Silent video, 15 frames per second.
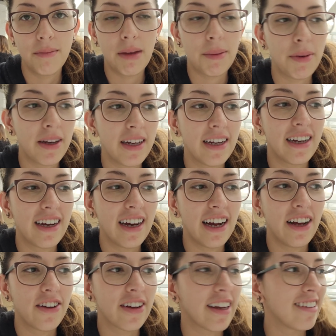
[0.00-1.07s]
Maybe
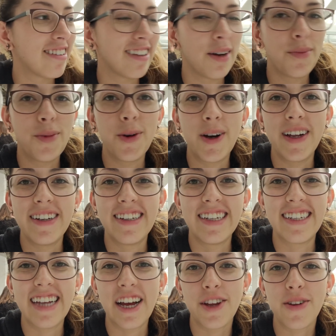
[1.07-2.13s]
I'll get someone to
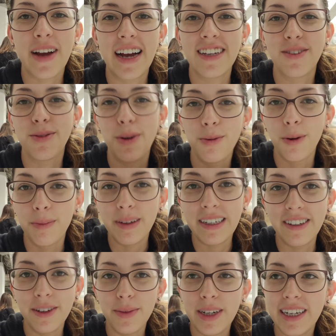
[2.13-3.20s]
tell you guys what we'll be
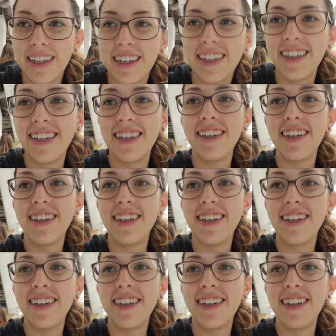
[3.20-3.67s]
doing.